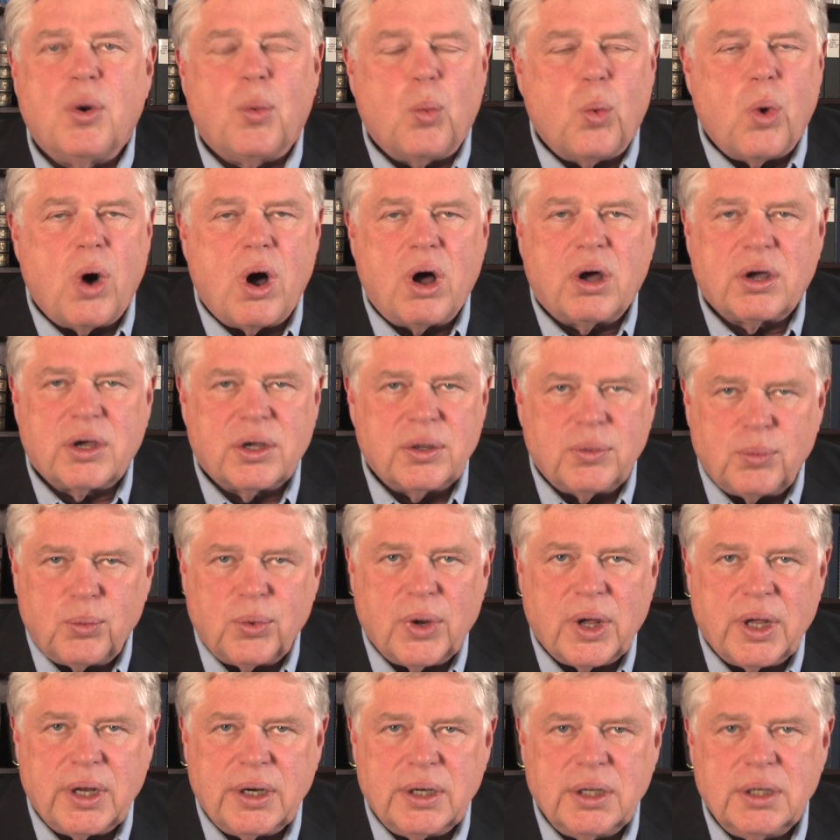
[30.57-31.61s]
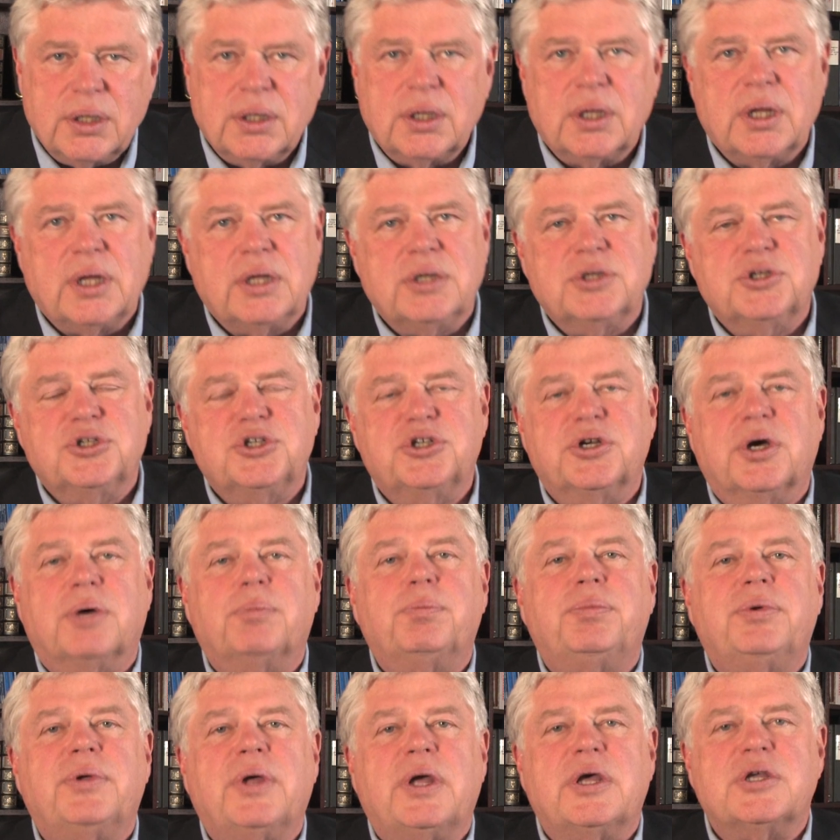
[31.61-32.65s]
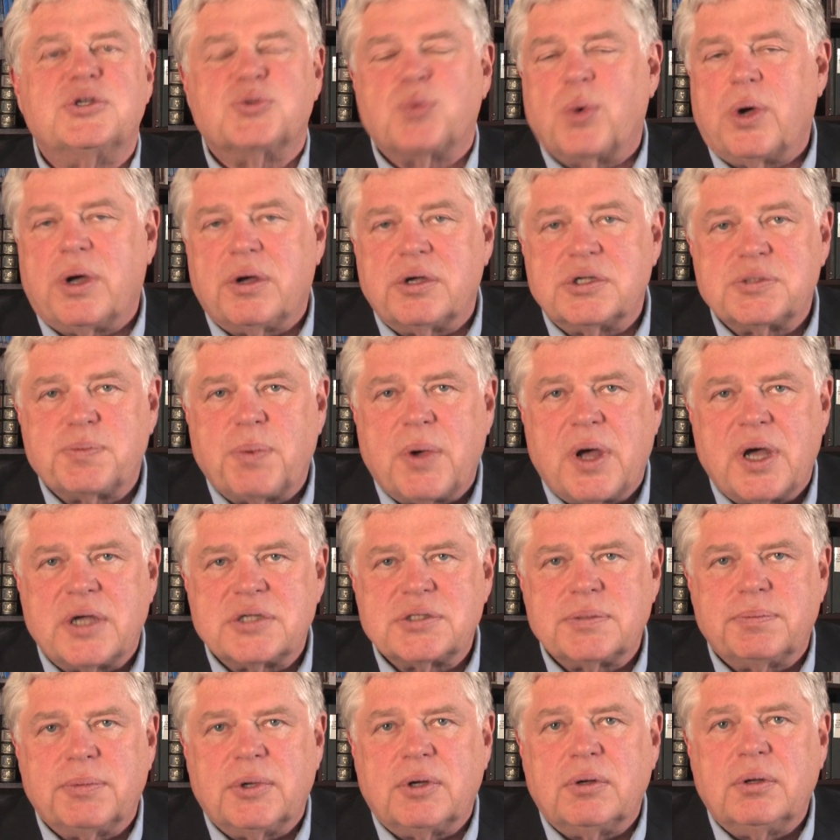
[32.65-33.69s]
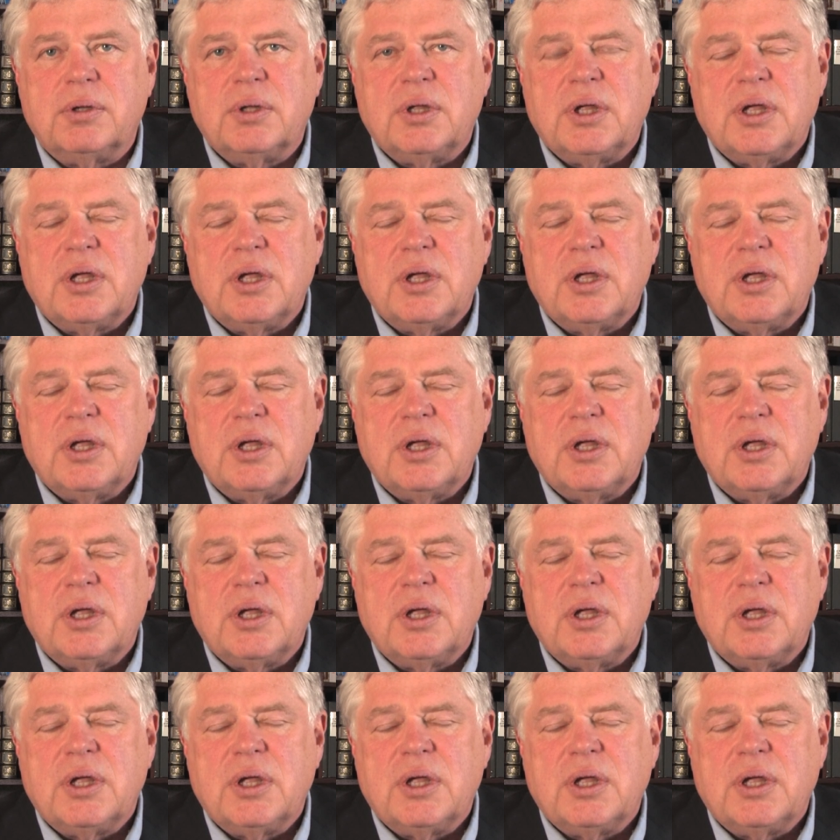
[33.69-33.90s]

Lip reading: walk and run and jump as well as possible.